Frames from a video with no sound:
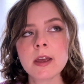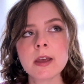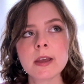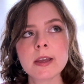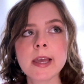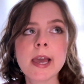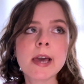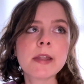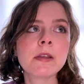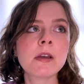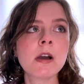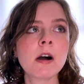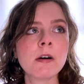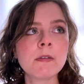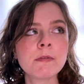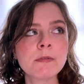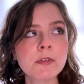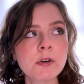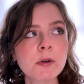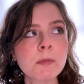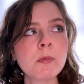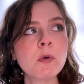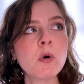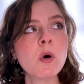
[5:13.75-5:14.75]
get
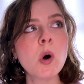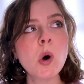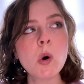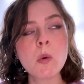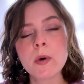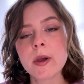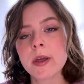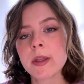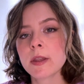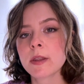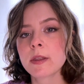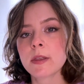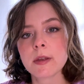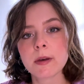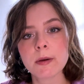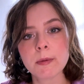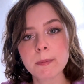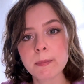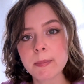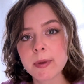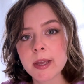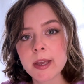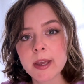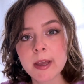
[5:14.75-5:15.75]
comfortable with
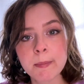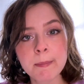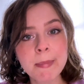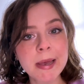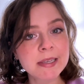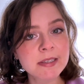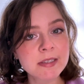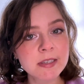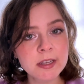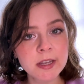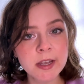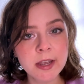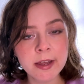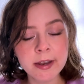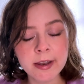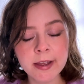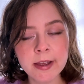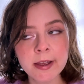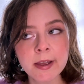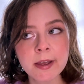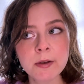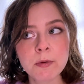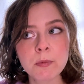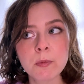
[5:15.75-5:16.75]
being messy in
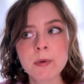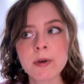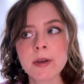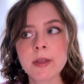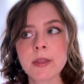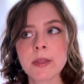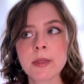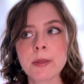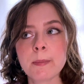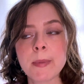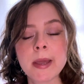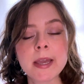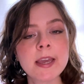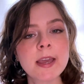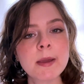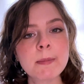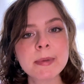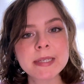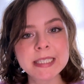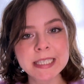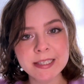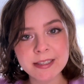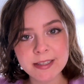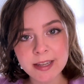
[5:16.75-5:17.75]
it, with making
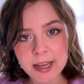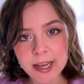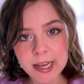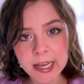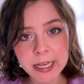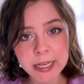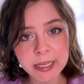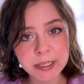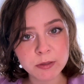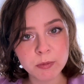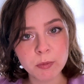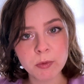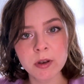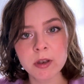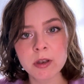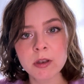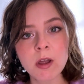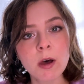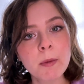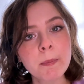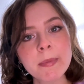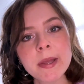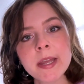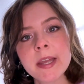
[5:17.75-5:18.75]
mistakes, with
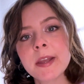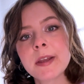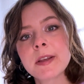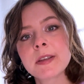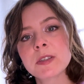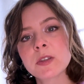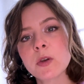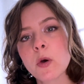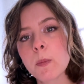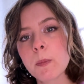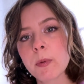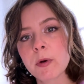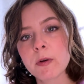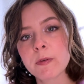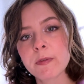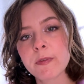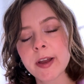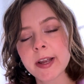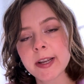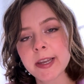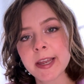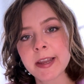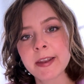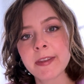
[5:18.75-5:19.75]
not being so
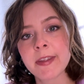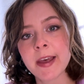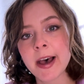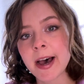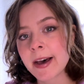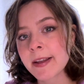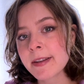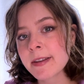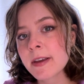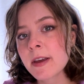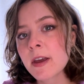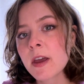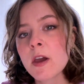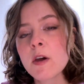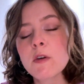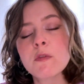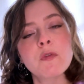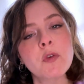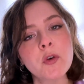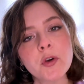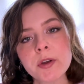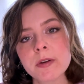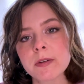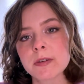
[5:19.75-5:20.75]
perfect in that
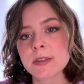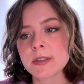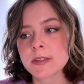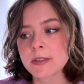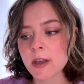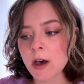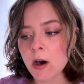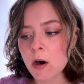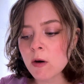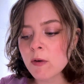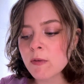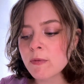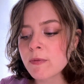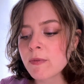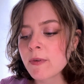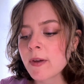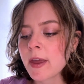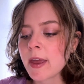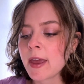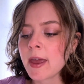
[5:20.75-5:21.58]
for yourself.